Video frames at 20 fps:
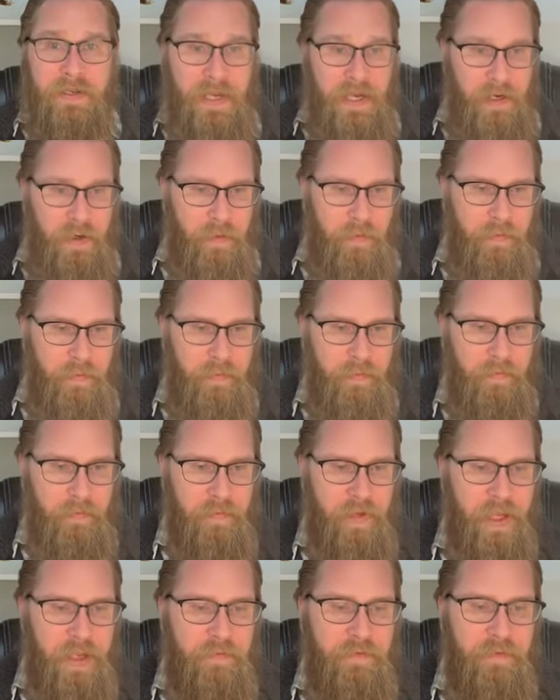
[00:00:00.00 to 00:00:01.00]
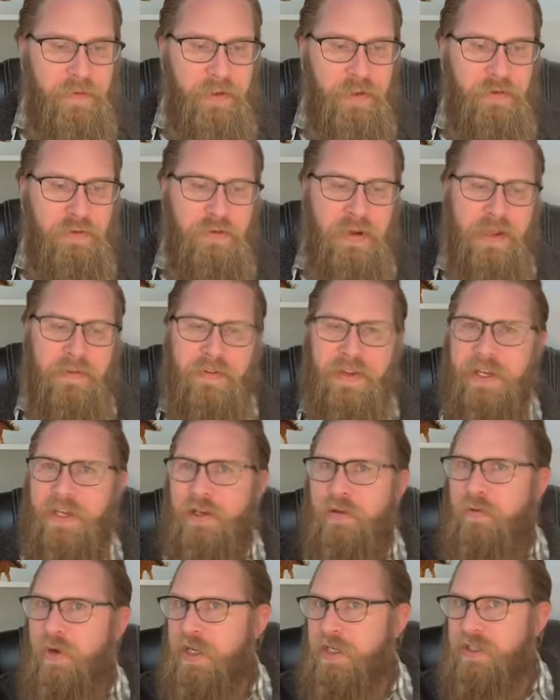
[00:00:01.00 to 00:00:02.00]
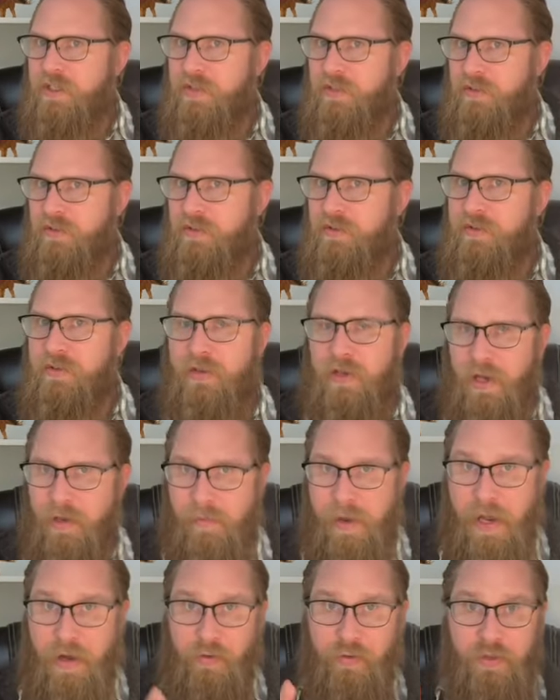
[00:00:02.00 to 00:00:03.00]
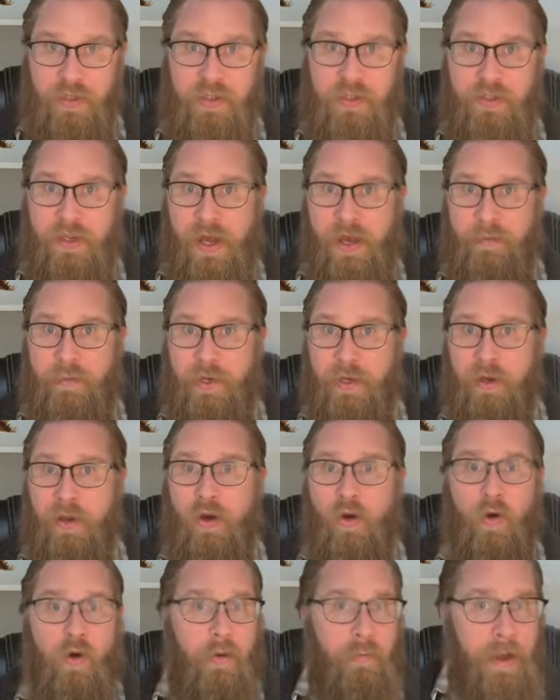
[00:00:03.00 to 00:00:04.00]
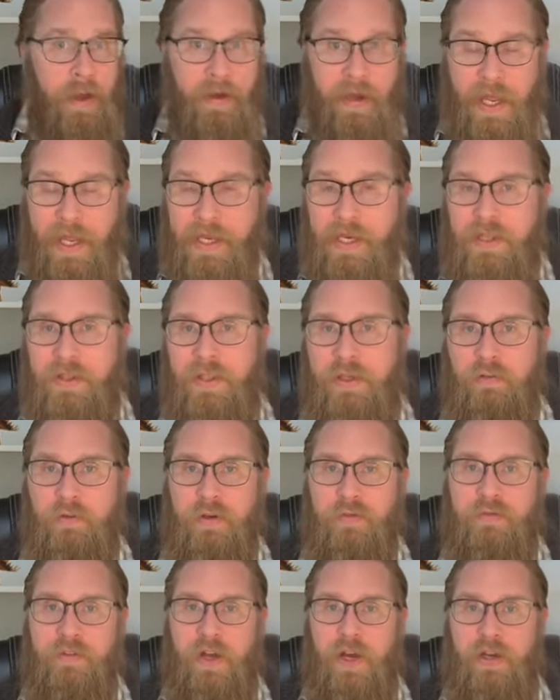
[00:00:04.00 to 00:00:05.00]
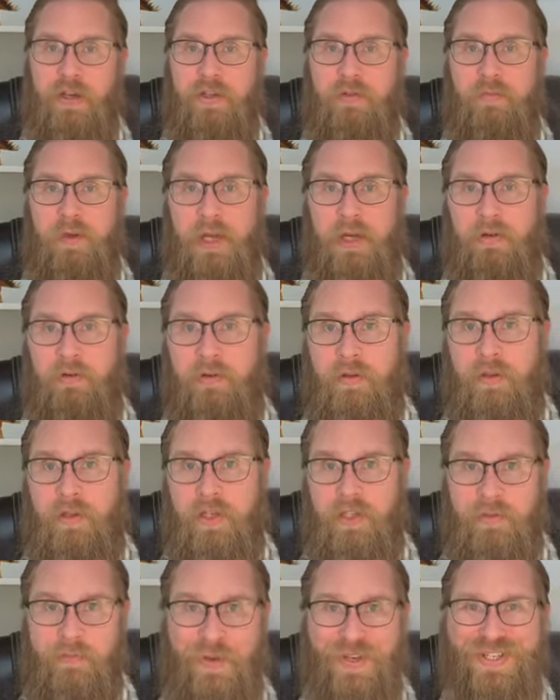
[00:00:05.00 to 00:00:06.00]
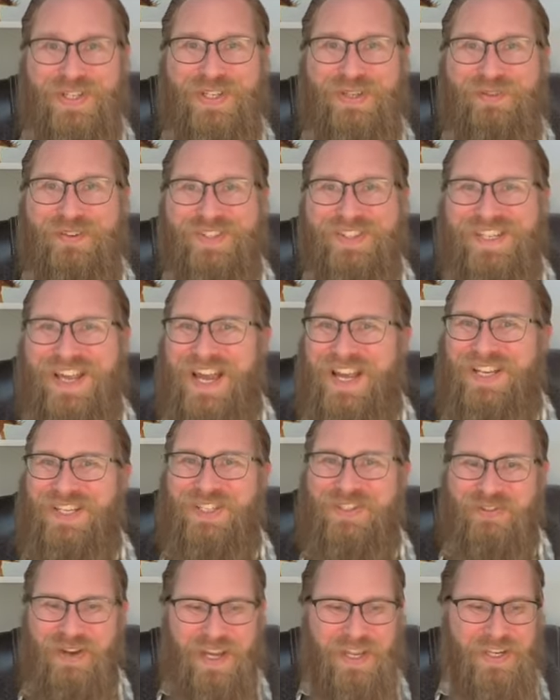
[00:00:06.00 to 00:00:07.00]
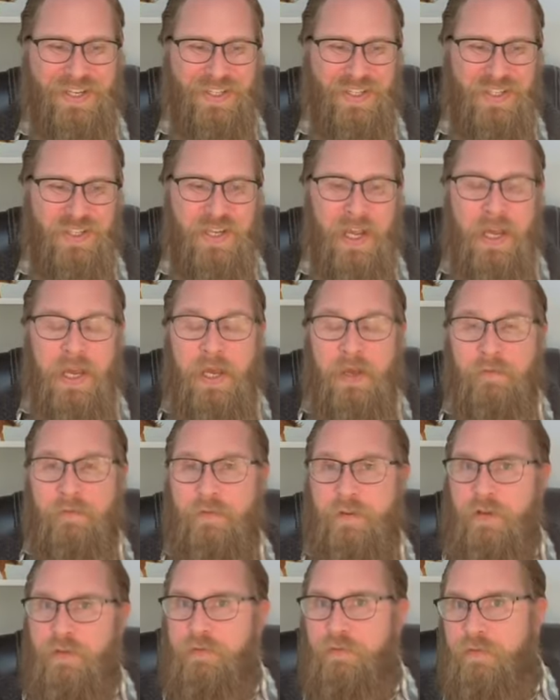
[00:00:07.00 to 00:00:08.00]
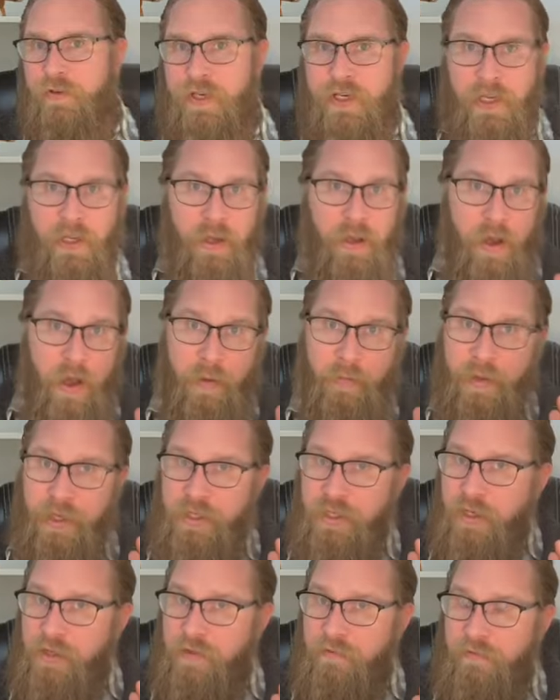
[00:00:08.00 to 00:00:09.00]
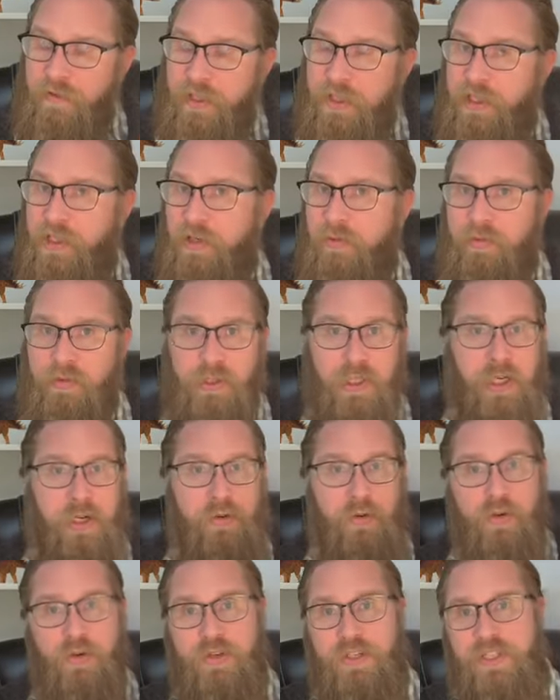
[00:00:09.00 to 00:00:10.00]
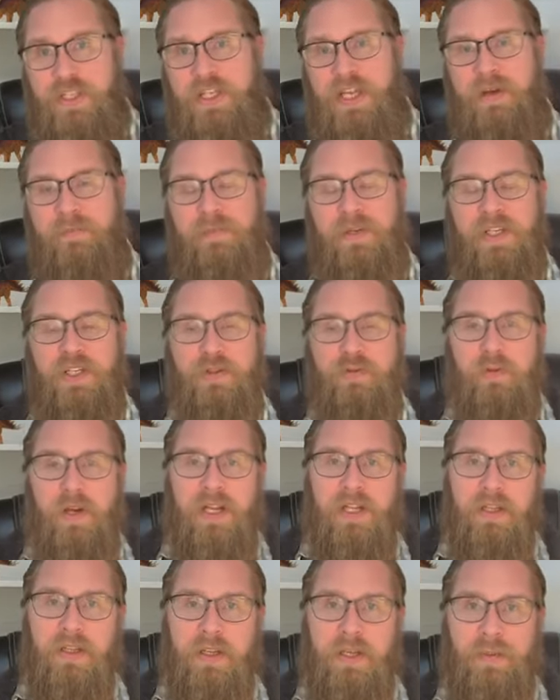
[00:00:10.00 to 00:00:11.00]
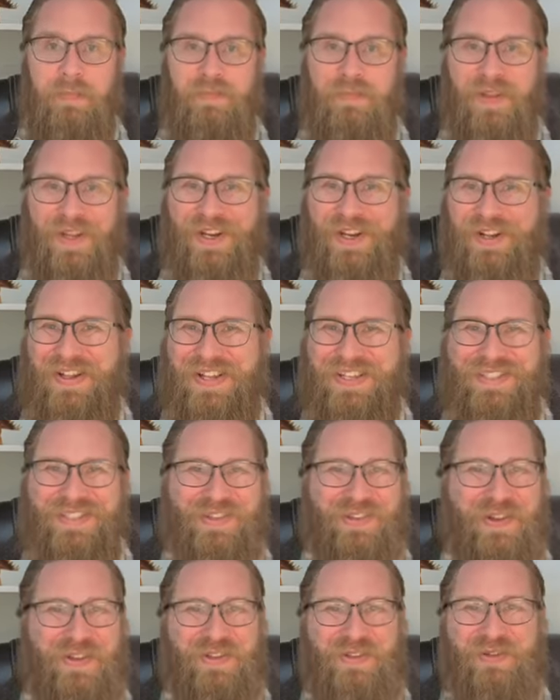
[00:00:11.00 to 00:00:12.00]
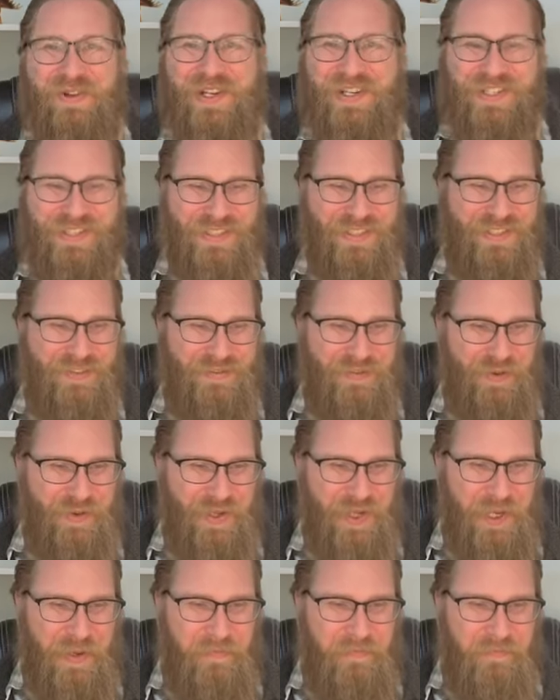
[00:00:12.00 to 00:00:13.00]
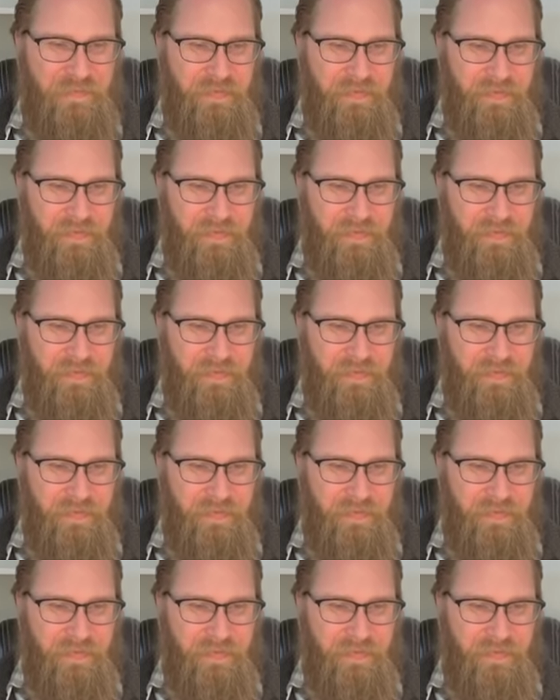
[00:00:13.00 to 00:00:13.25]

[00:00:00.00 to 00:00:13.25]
Now, if you have any questions about this topic or about anything we've talked about, especially with tax strategies, feel free to comment on the video below or DM me directly, and I'll answer those questions for you.